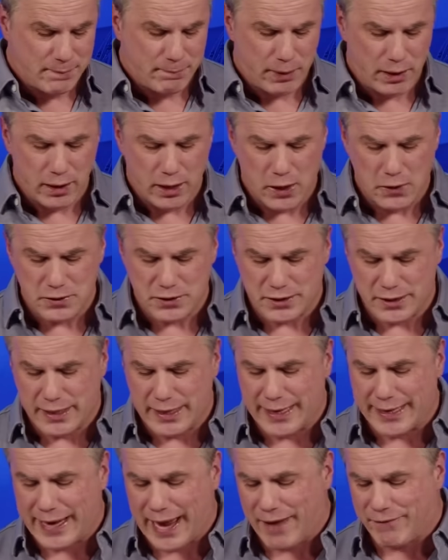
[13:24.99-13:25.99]

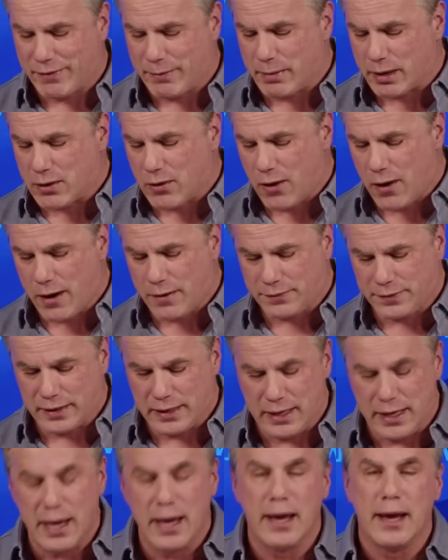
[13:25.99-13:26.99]
Pelosi and Kevin
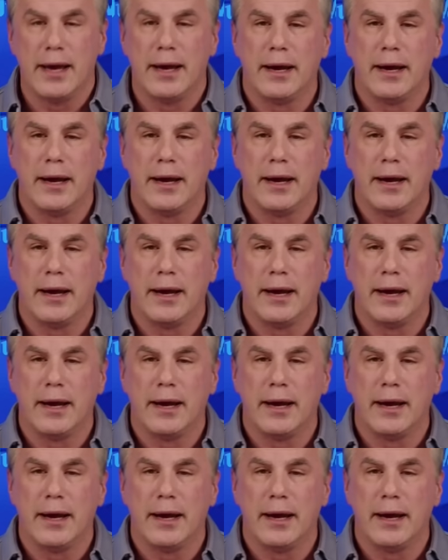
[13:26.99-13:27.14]
McCarthy